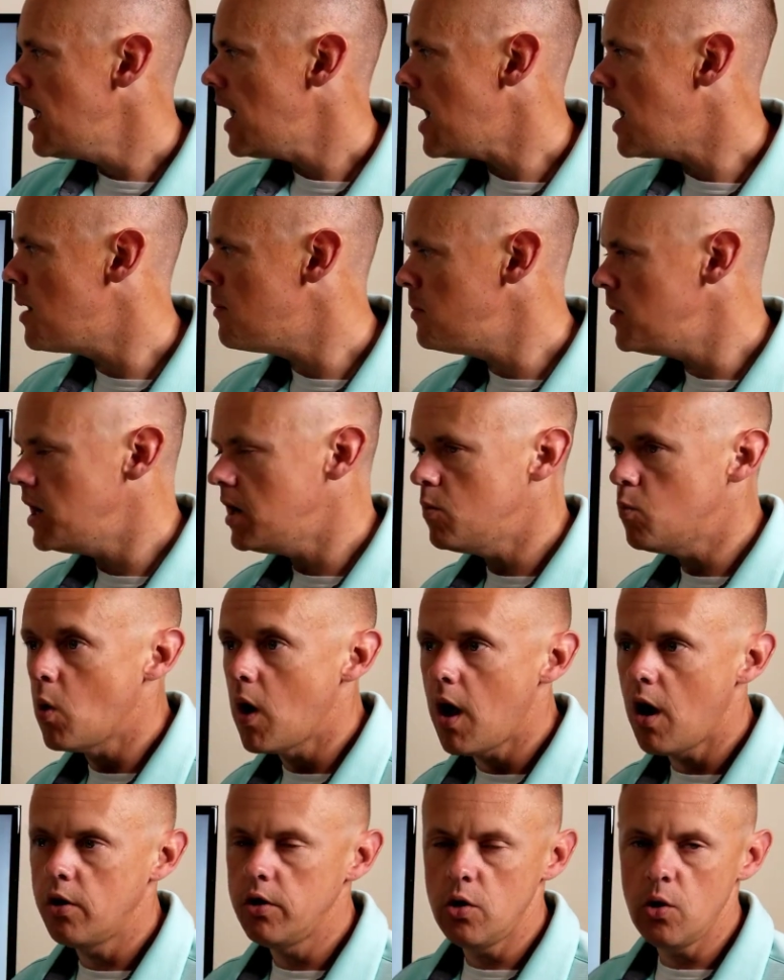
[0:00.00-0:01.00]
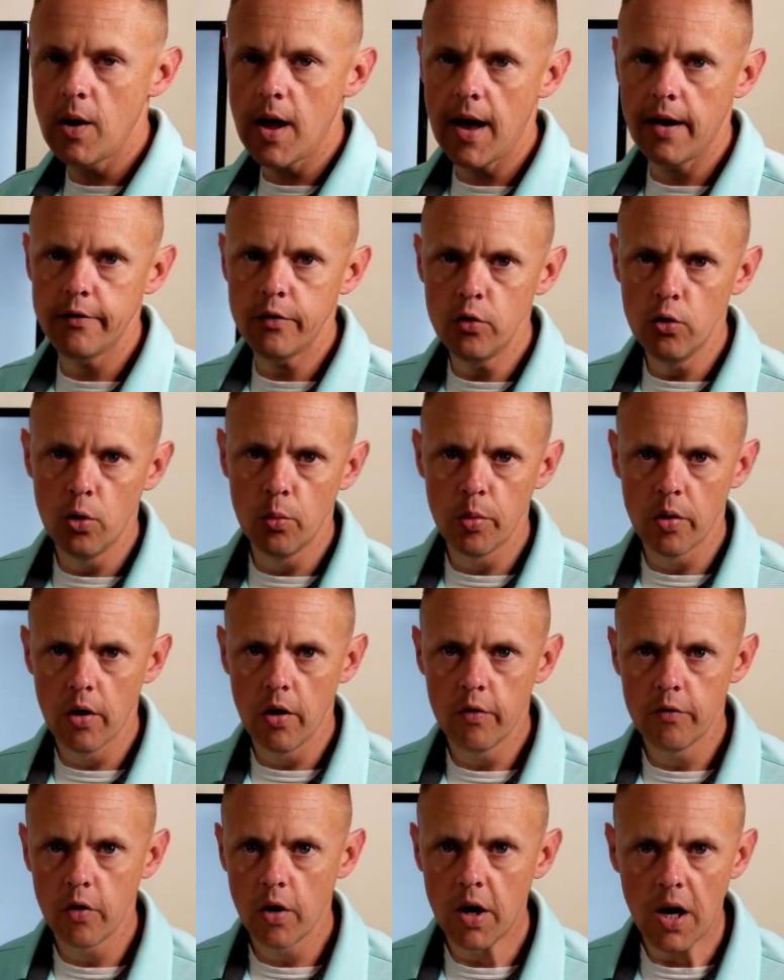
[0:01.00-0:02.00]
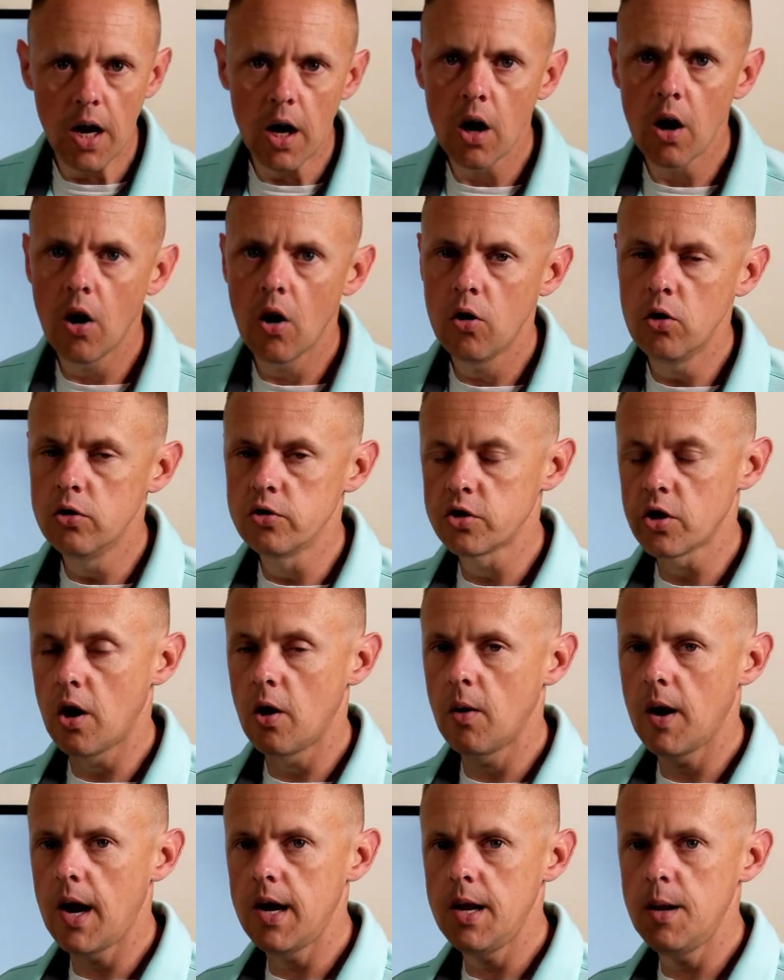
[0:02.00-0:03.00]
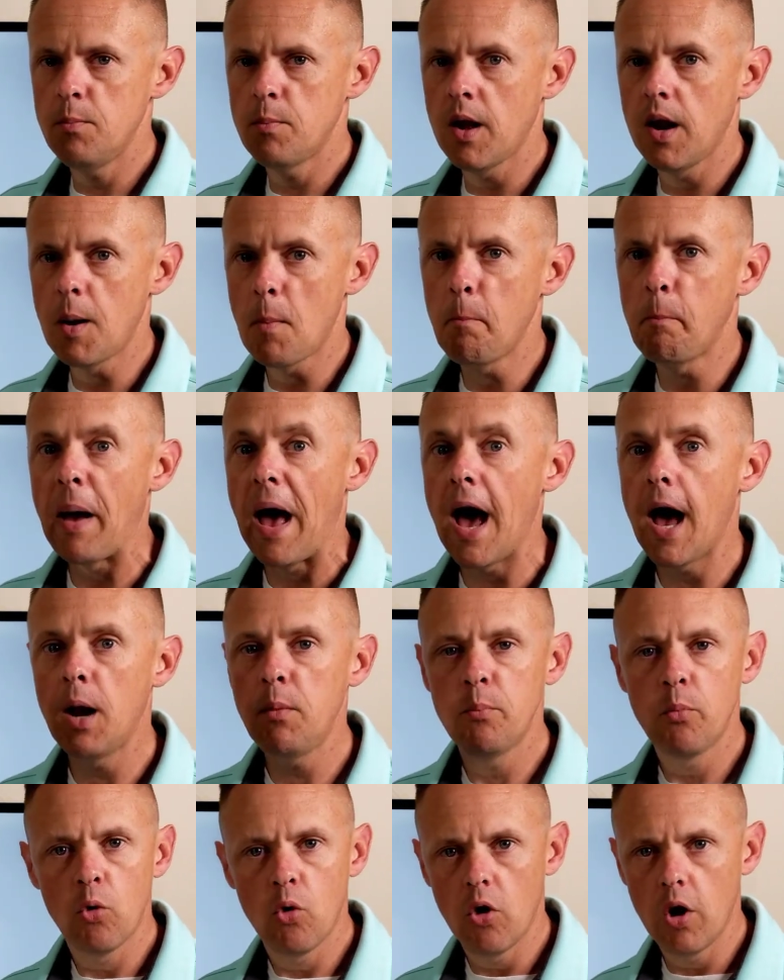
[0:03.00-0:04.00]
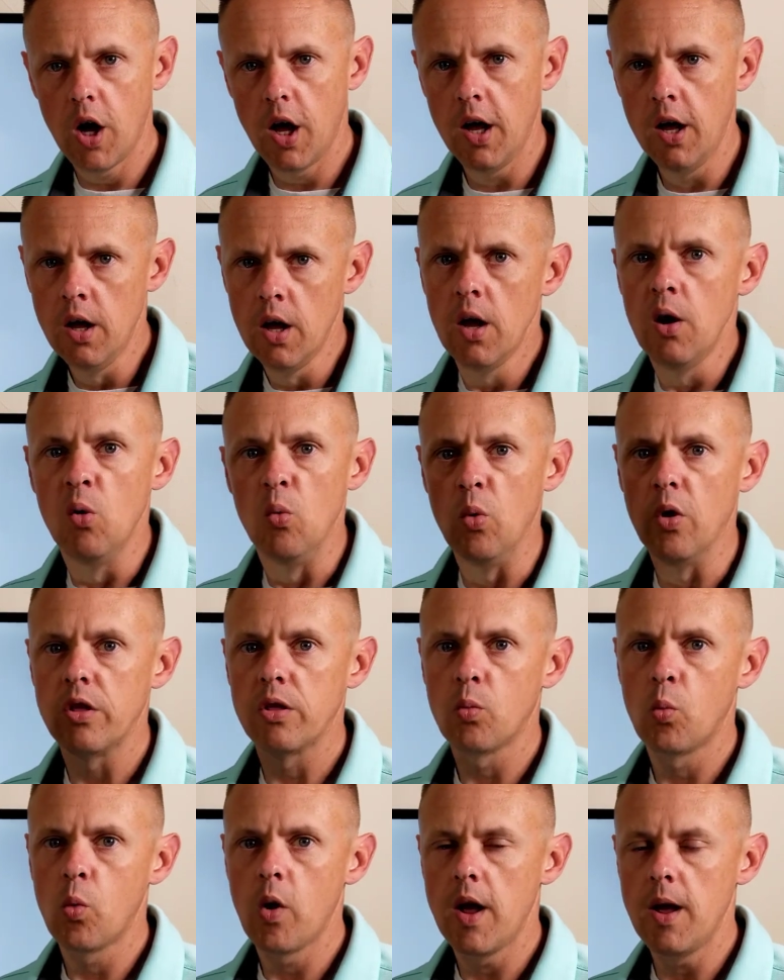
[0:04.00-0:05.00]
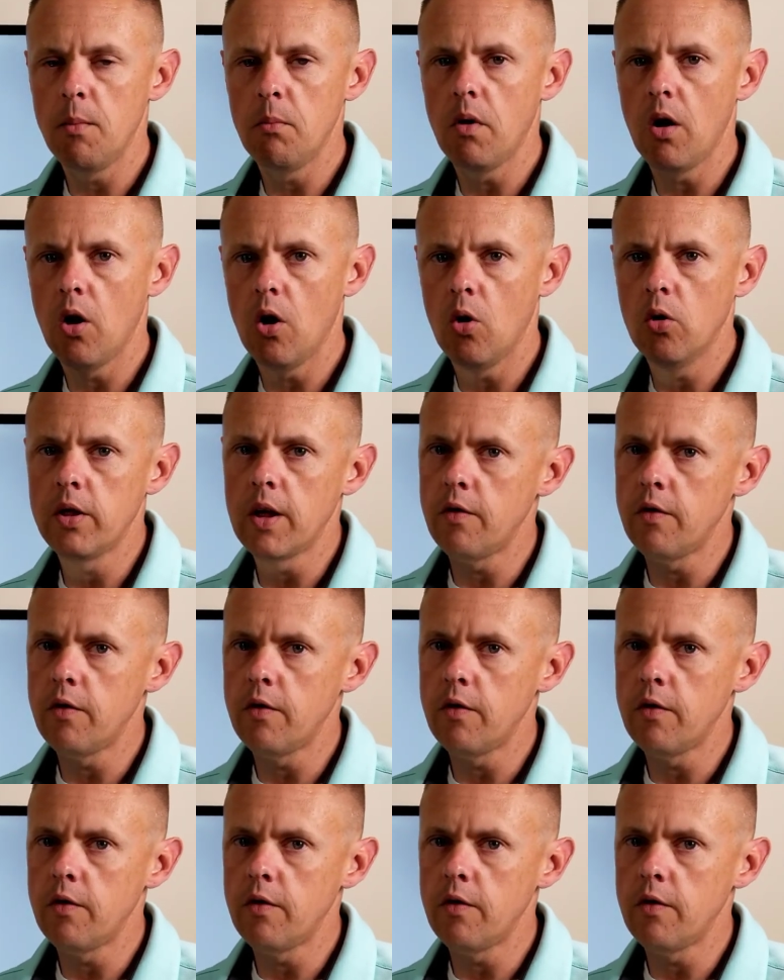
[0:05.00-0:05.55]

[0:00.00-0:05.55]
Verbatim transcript: And meanwhile, you have Uber over here, who's already been a bad boy with Waymo.